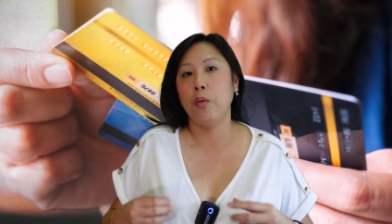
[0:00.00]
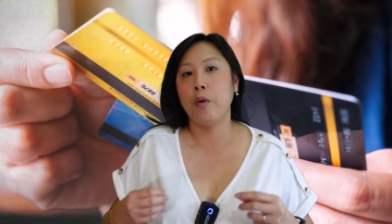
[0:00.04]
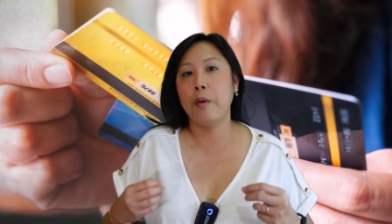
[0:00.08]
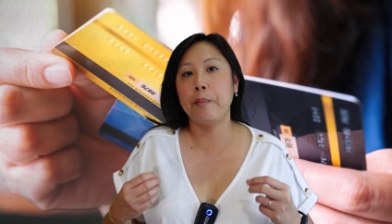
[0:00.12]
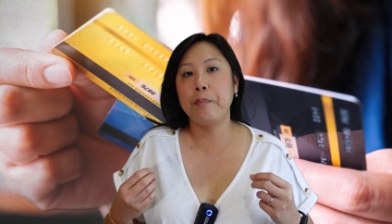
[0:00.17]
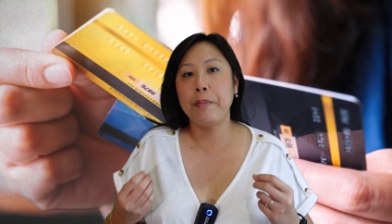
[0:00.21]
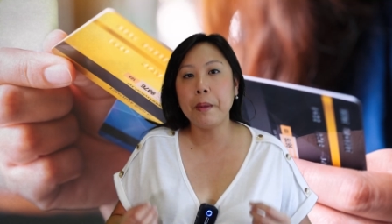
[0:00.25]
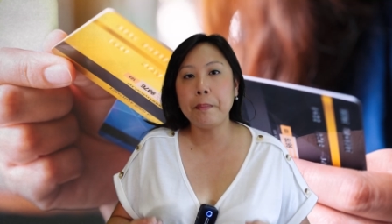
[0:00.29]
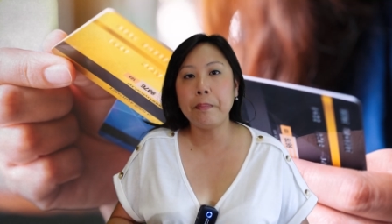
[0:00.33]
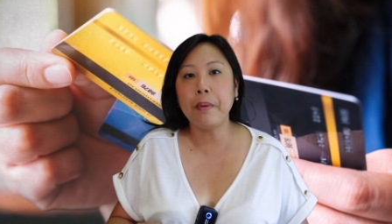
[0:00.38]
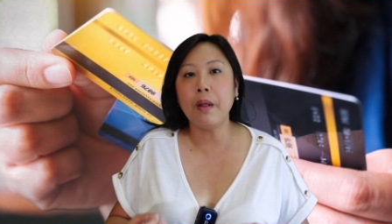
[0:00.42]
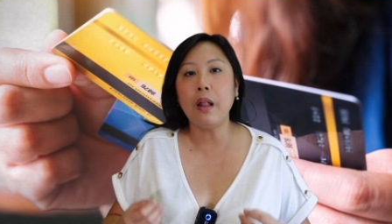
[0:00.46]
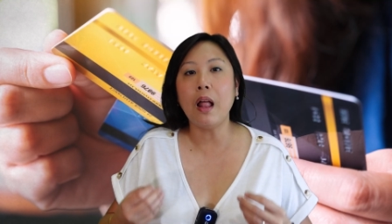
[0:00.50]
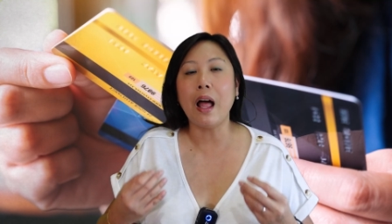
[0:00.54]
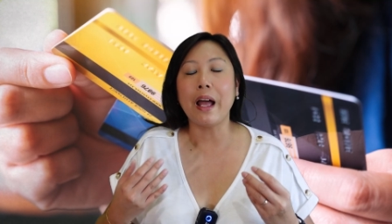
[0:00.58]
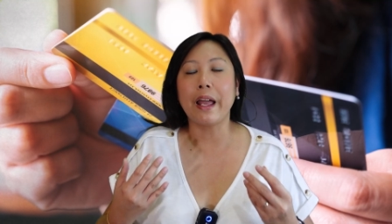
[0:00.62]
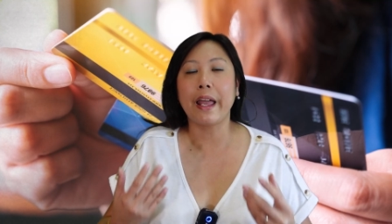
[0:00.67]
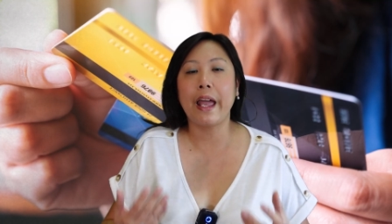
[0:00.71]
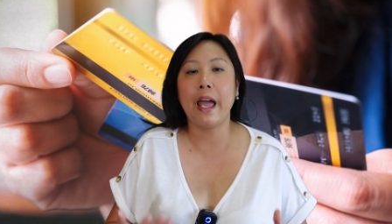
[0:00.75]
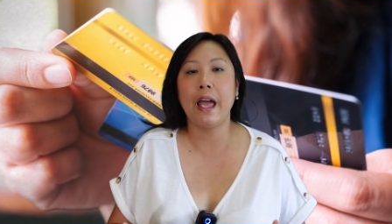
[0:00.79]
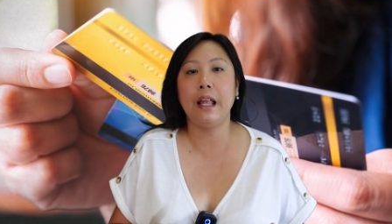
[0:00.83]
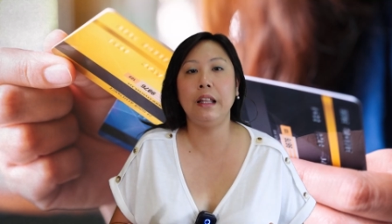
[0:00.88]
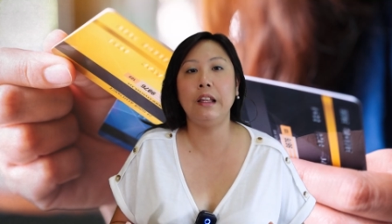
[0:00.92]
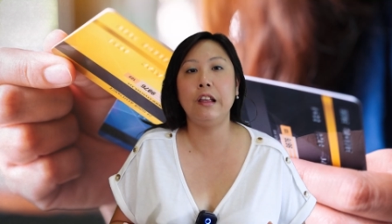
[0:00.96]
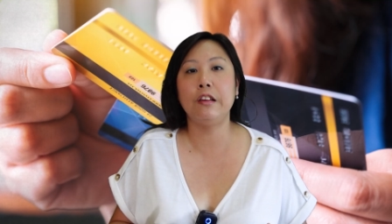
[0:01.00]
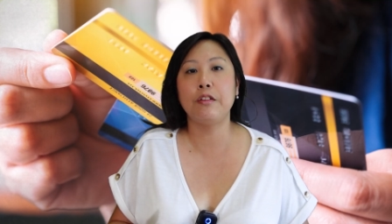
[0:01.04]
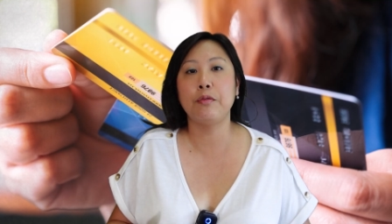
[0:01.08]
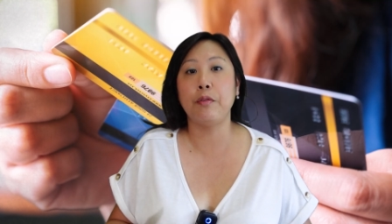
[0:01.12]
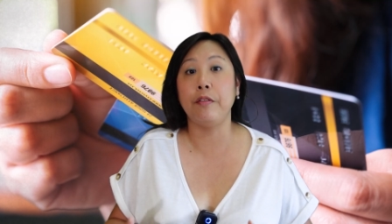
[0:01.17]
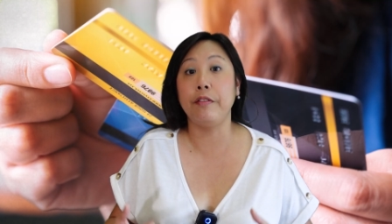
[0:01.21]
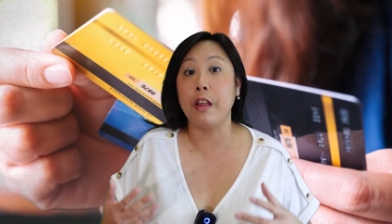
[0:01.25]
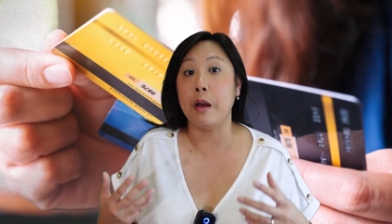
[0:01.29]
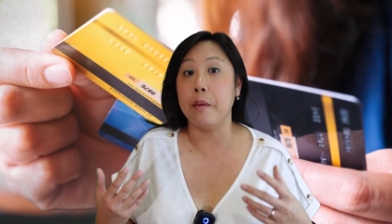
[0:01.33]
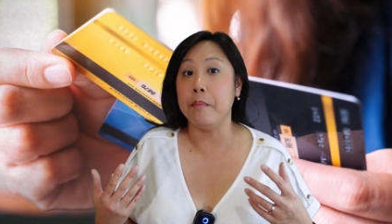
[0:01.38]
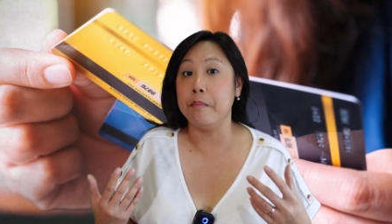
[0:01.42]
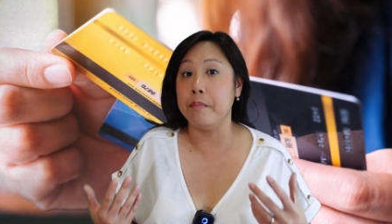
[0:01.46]
When people are careless
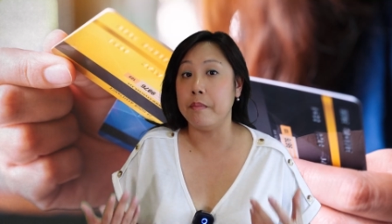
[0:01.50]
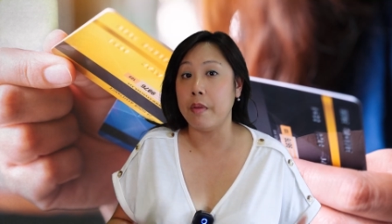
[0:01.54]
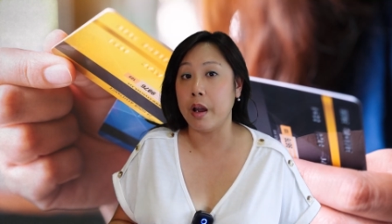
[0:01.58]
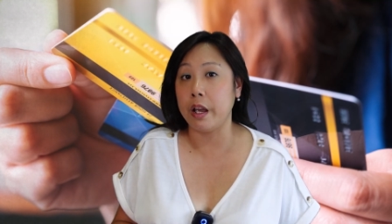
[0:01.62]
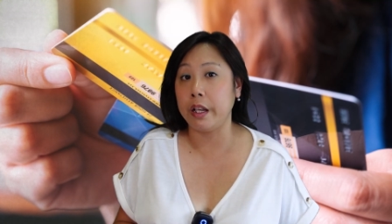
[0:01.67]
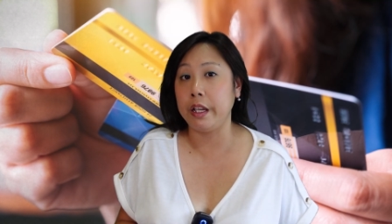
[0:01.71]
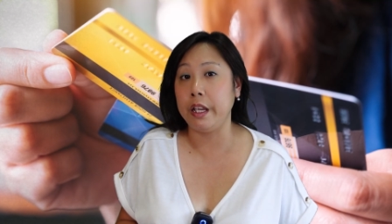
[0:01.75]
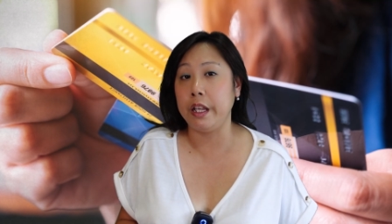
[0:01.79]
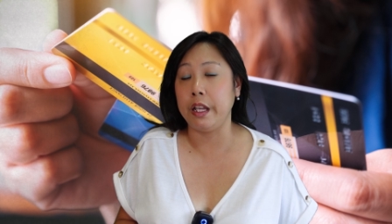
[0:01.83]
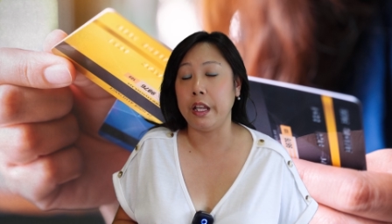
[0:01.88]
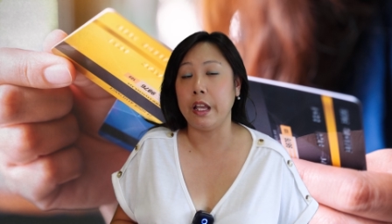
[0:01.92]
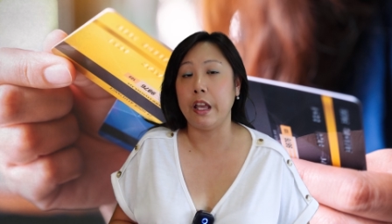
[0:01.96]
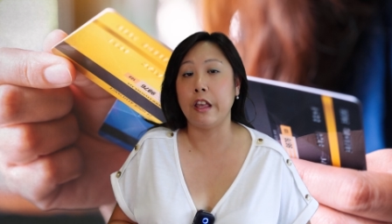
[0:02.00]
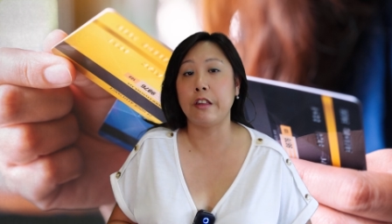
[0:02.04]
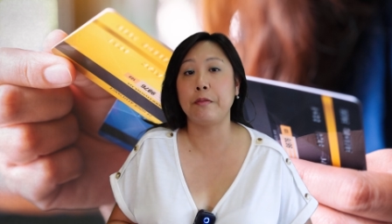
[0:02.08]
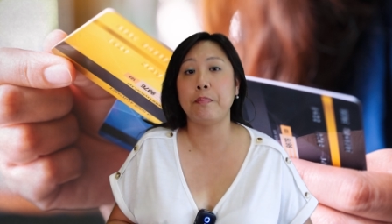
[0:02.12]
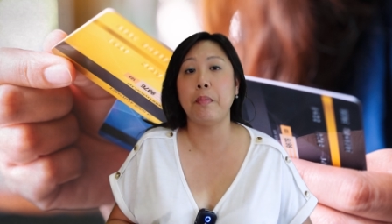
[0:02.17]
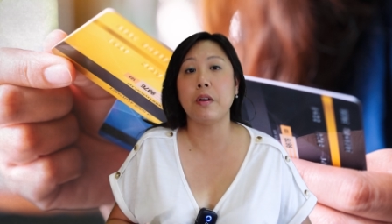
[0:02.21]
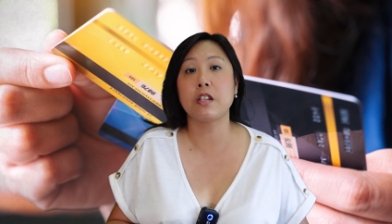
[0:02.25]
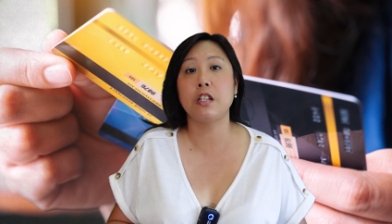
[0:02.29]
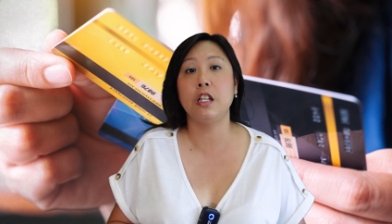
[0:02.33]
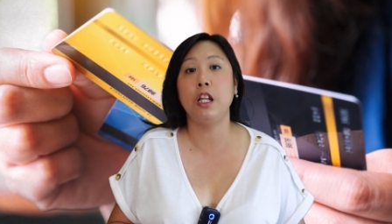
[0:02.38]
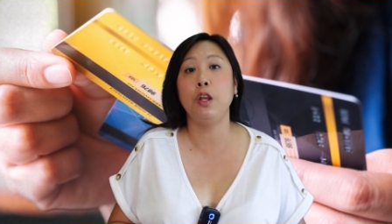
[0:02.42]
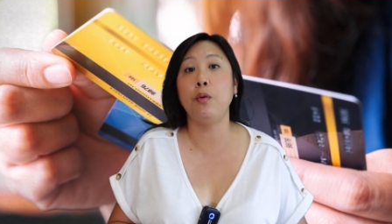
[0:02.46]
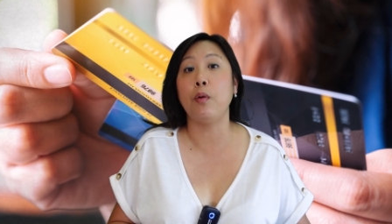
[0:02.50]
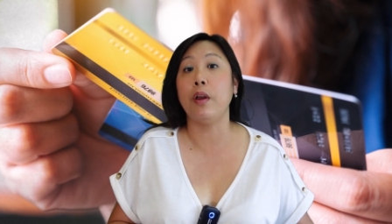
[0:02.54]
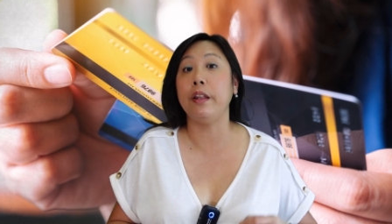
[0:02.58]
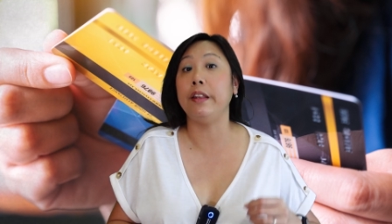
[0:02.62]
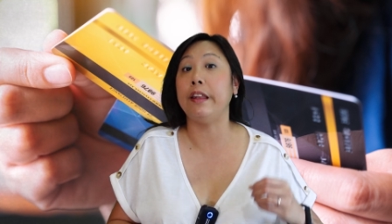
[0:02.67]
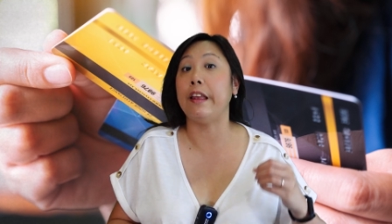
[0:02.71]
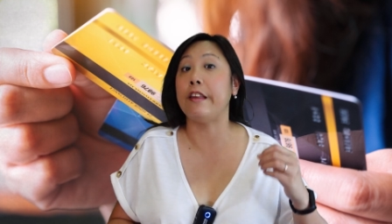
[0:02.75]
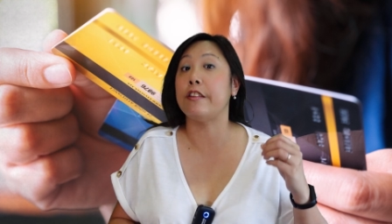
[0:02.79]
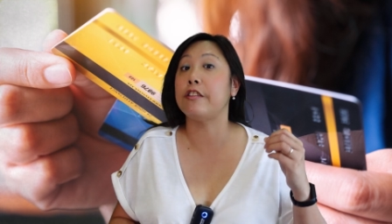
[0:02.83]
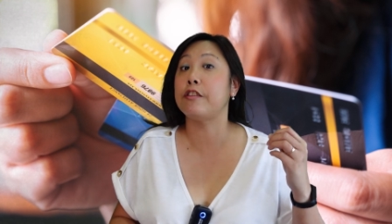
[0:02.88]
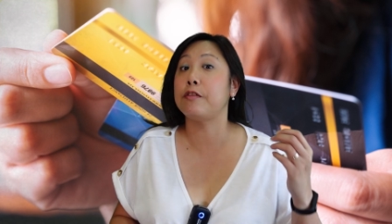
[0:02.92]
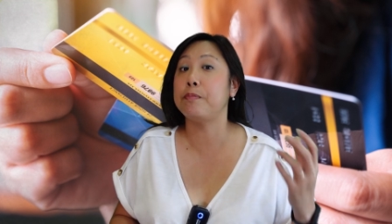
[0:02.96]
with their money, especially when
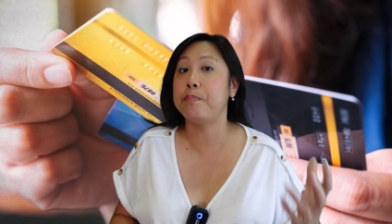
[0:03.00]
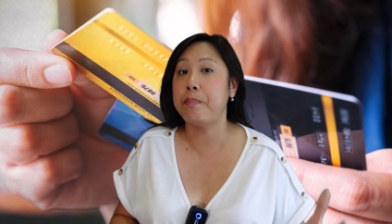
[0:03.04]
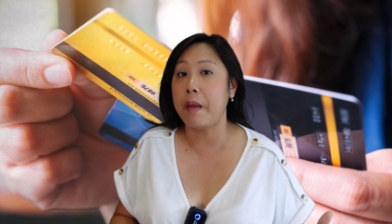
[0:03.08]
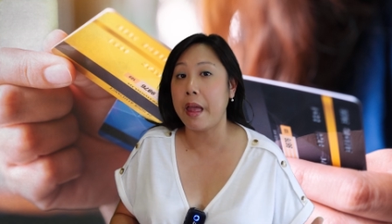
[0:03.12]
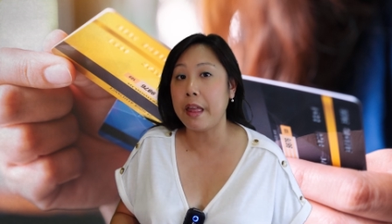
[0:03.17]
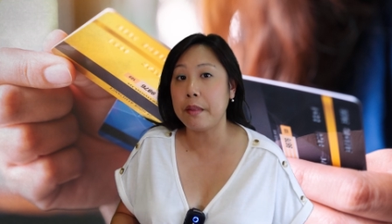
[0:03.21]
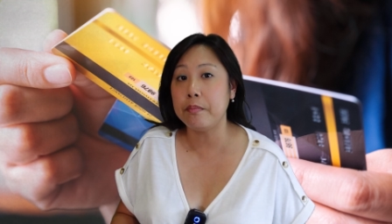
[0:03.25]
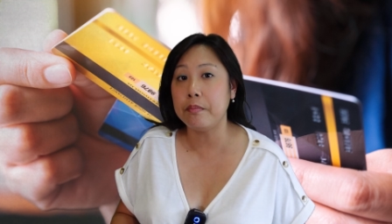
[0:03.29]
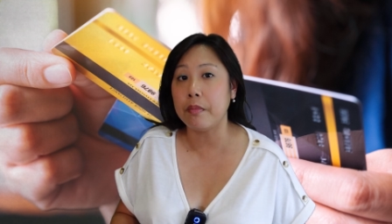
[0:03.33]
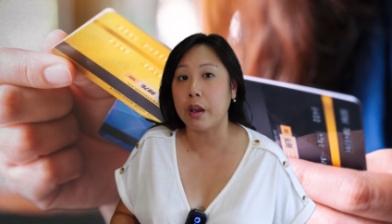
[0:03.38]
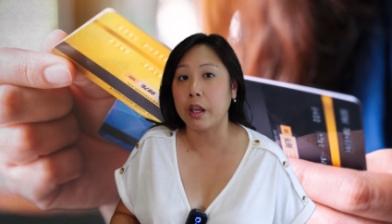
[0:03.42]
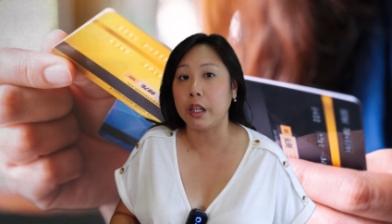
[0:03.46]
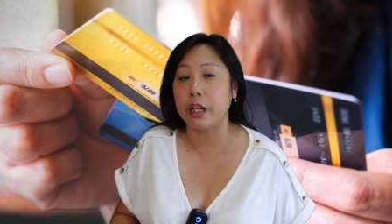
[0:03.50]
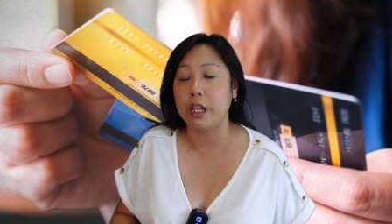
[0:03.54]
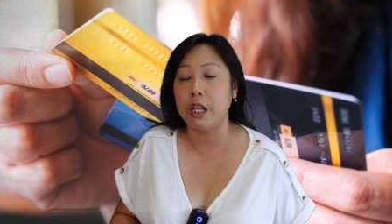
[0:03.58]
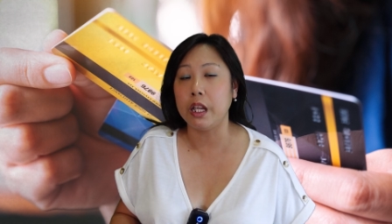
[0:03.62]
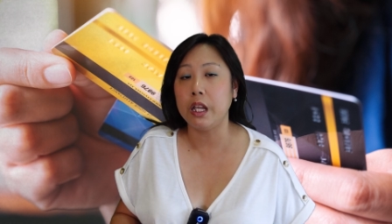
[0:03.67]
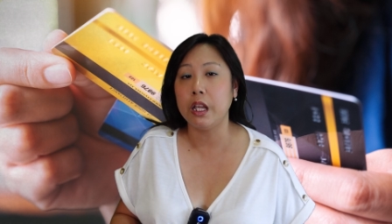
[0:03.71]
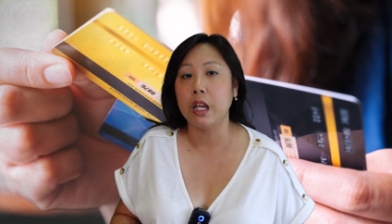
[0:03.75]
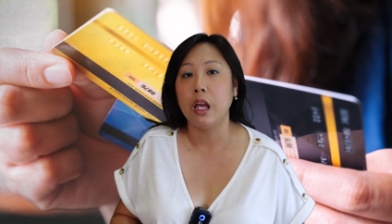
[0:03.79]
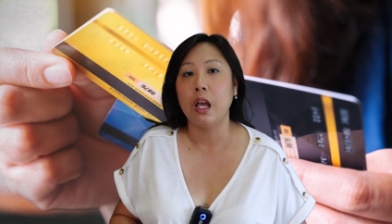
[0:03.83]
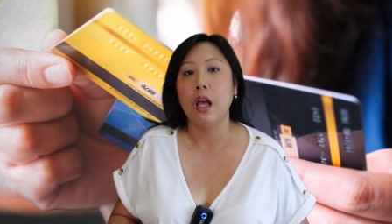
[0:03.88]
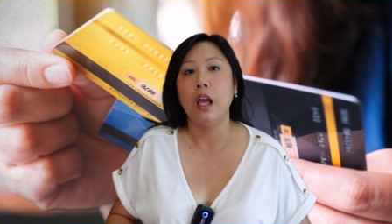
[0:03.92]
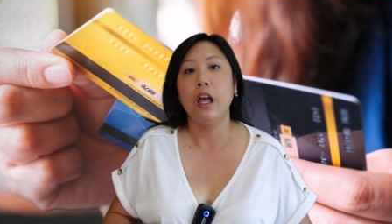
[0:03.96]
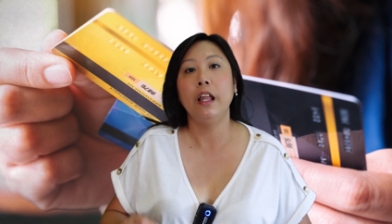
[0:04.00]
they spend money,